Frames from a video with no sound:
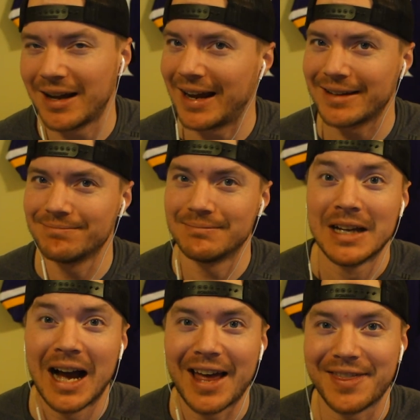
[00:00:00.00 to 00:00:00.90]

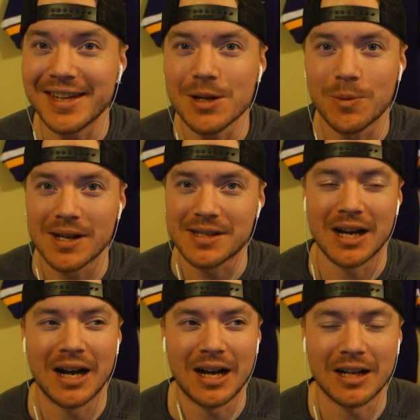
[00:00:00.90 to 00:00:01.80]
I think he was
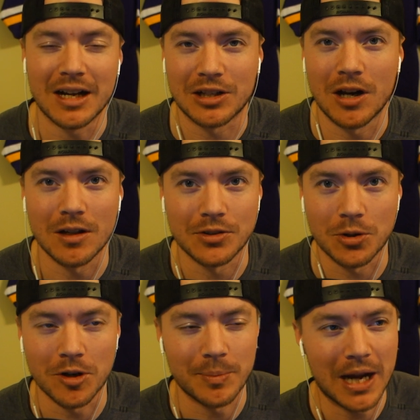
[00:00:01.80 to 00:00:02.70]
a college
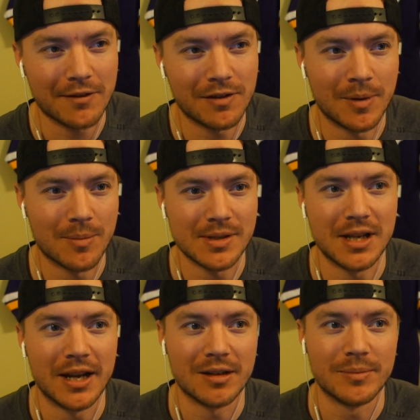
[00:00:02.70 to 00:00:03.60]
quarterback, if I'm not
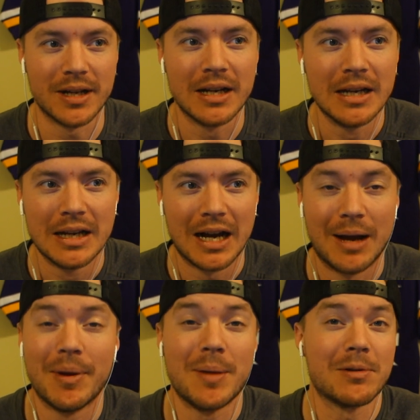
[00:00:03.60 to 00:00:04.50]
mistaken, but
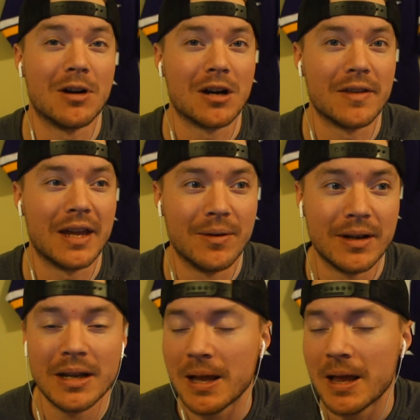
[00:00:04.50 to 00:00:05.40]
I may be wrong on that one.